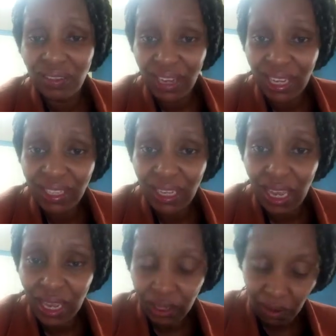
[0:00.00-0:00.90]

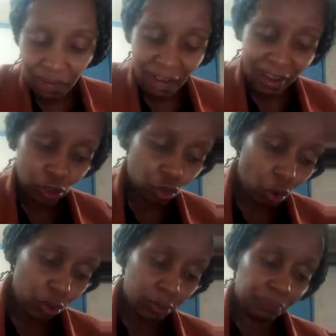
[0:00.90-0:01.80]
related
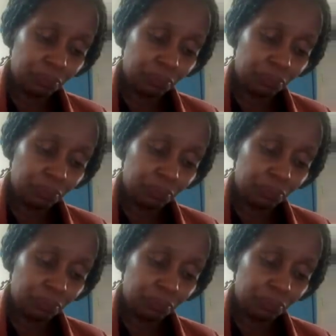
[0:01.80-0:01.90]
function.